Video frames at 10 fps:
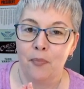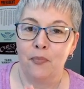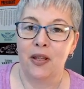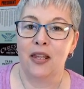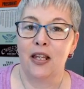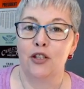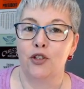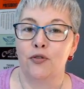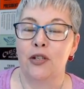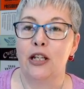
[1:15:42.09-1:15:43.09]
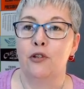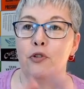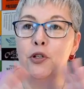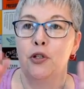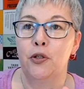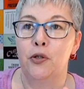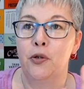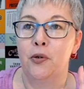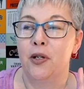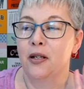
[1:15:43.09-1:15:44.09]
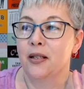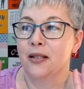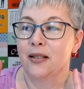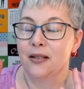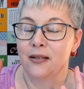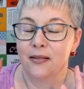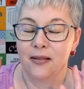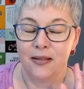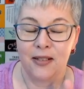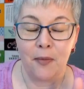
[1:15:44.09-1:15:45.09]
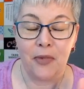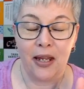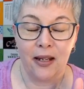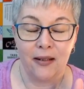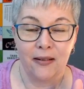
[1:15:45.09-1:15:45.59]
But this tree grew something.